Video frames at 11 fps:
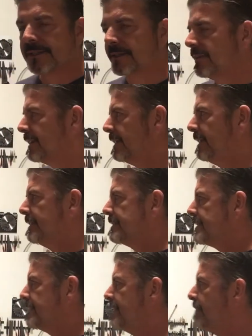and all that kind of
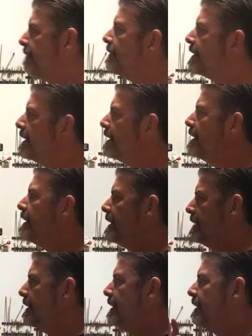stuff,
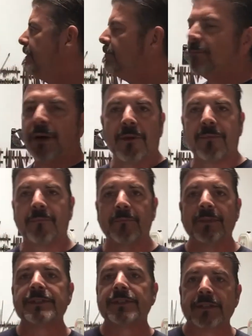both
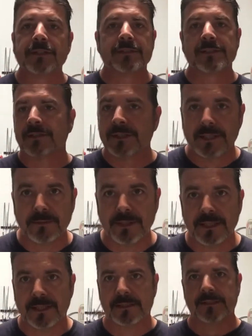materials are
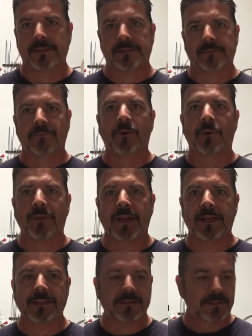equally excellent for
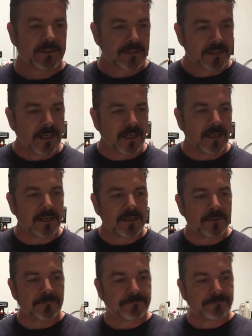that.
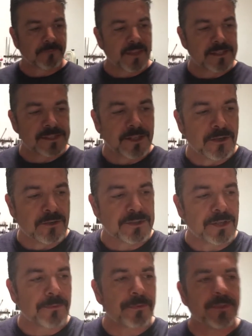So
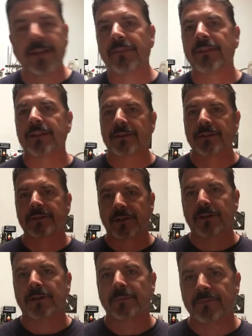don't think that
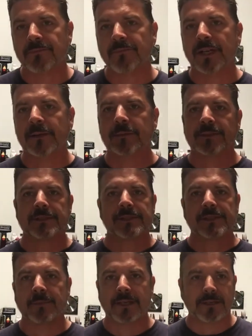carbon fiber is
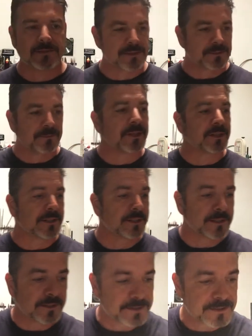somehow
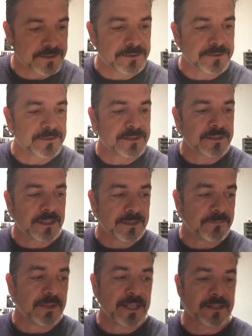superior to, in
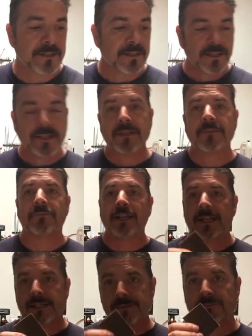fact,
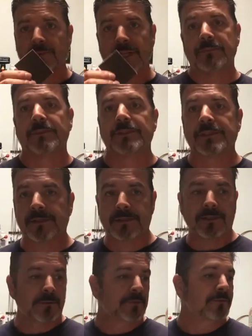flax rivals
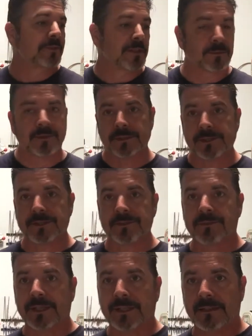carbon fiber in
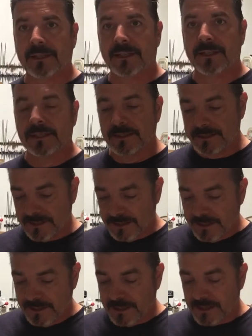strength. And
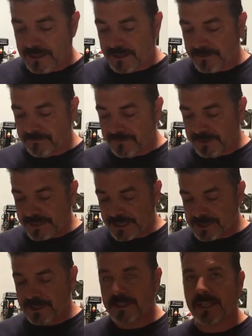there's
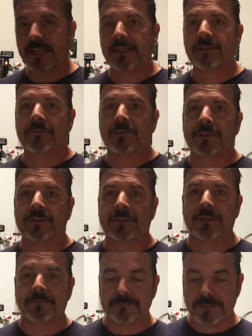actually a guy over
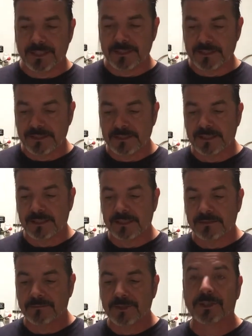
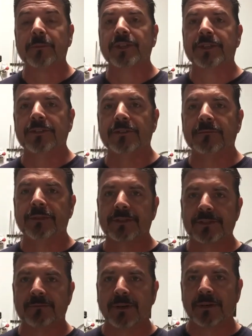in Germany who
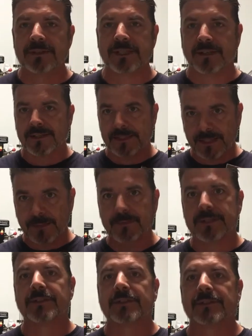builds boats the same
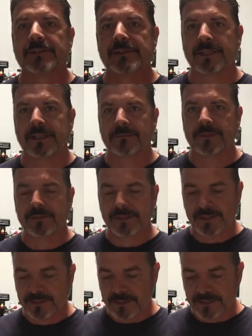materials I'm
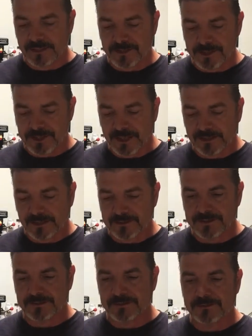using. Shout out
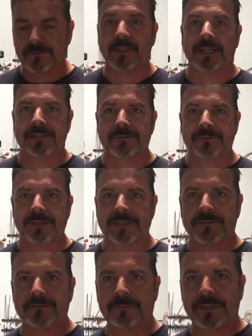to Flax
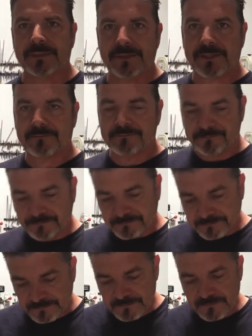27 Boats.
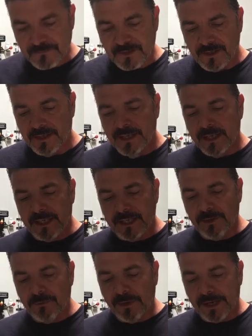
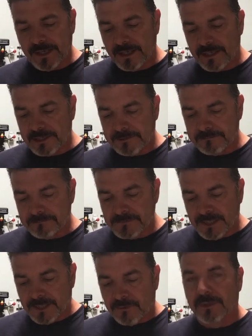Anyway,
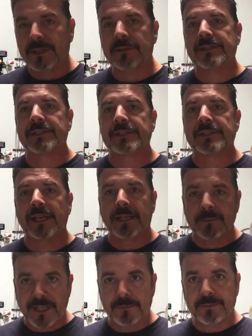we're using the same
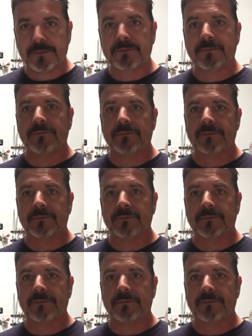type of